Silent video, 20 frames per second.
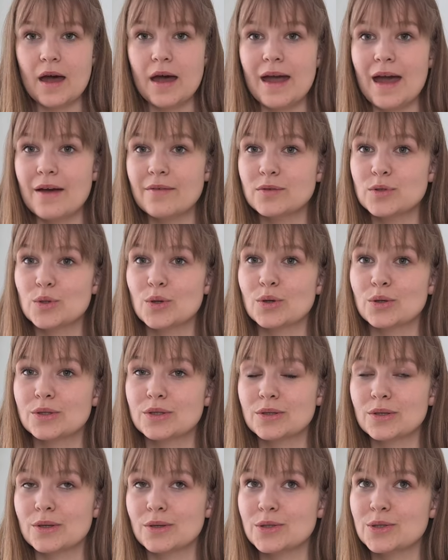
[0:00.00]
I have
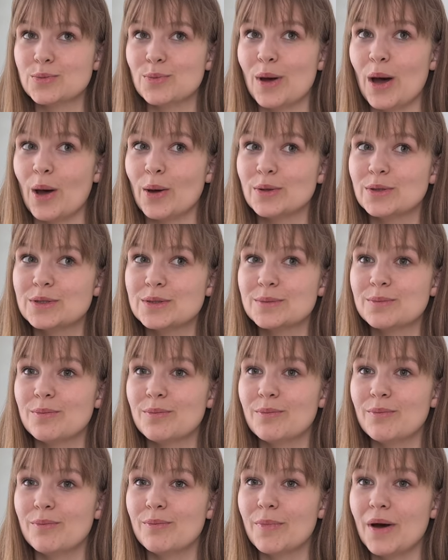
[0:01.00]
talked a lot about
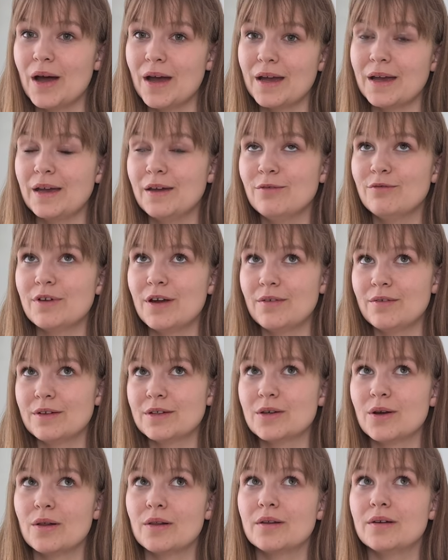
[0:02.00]
my
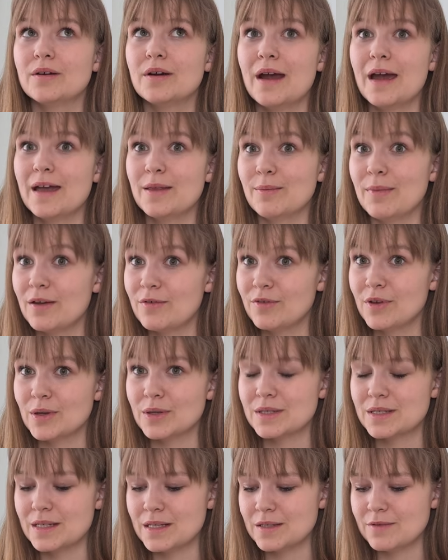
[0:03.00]
favorite color and my
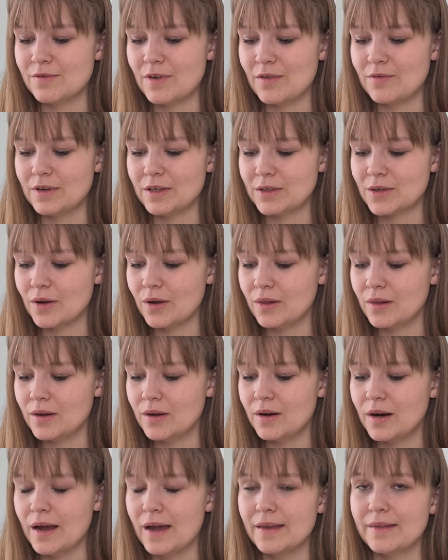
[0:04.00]
fiance's favorite
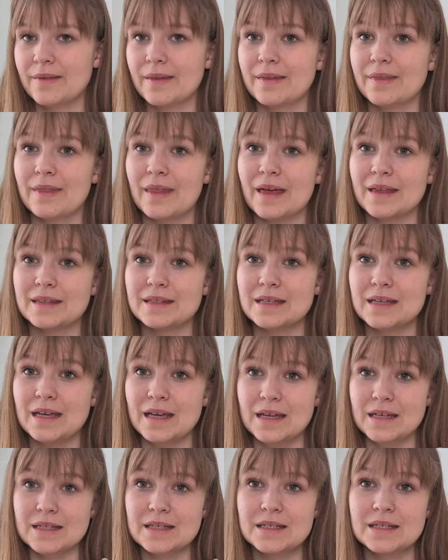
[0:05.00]
color, and that
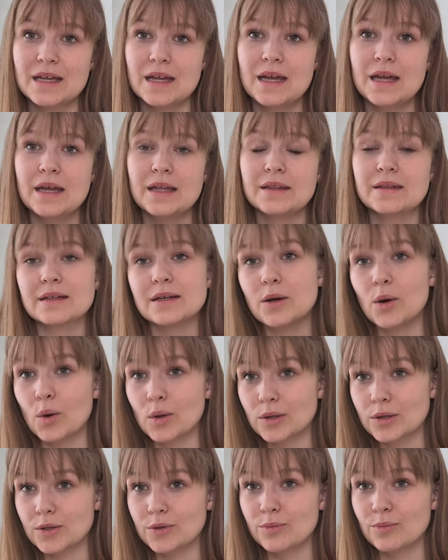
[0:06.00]
is the
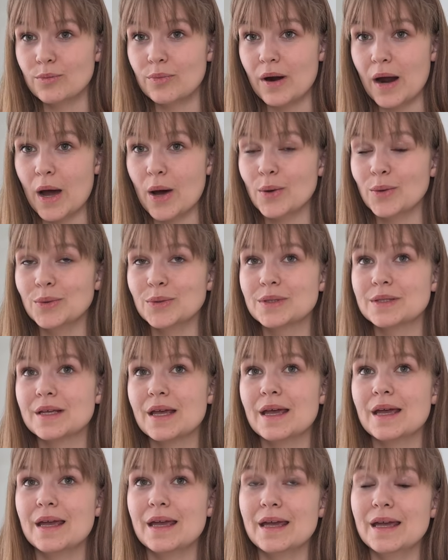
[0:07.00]
golden brown
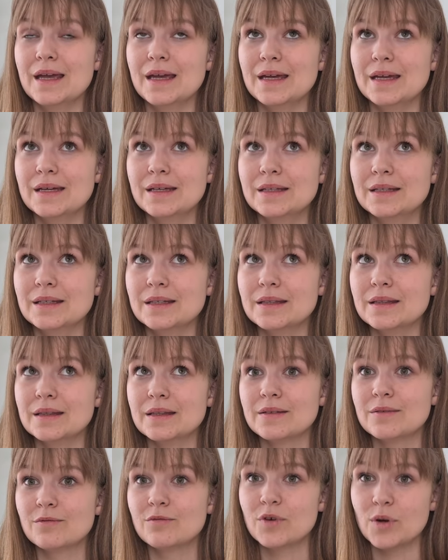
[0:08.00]

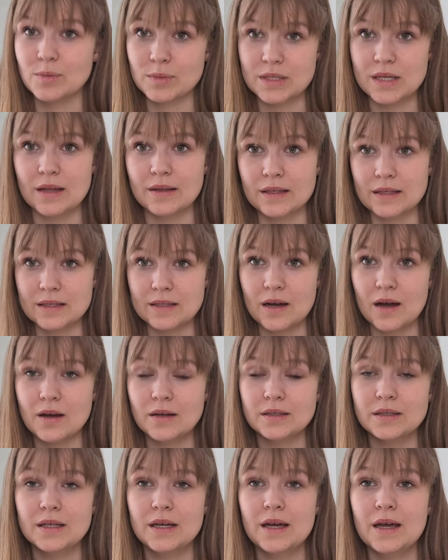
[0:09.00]
from Sanna's
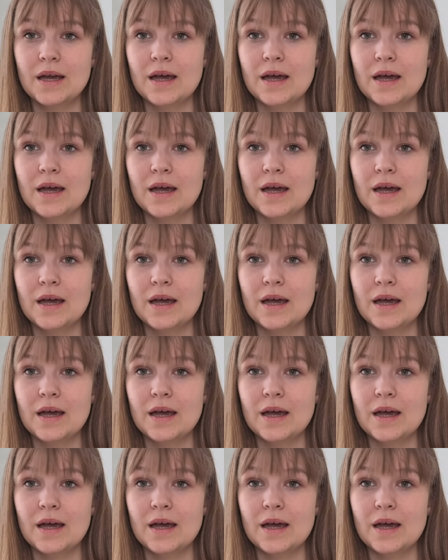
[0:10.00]
Garn.